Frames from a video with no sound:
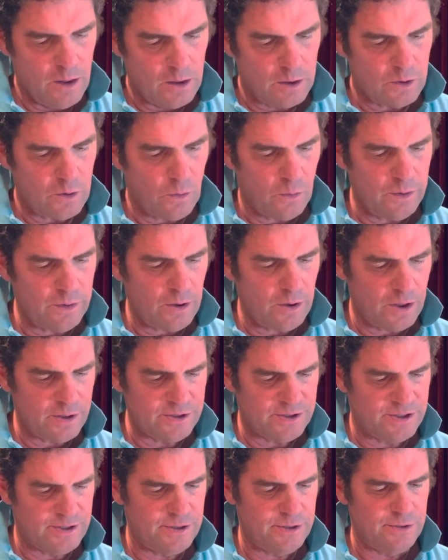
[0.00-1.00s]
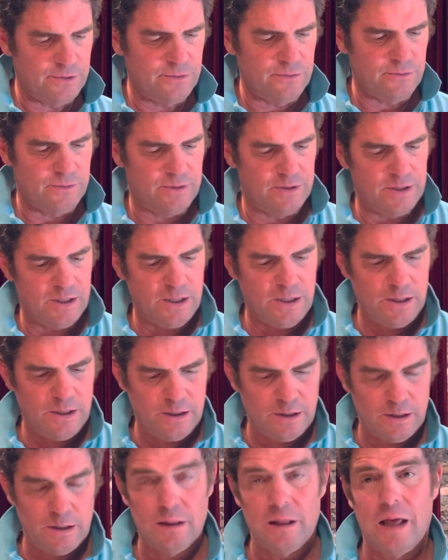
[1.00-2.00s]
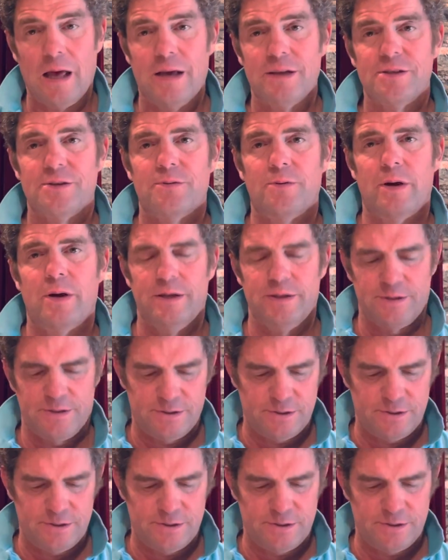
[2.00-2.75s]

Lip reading: Going on to the last race,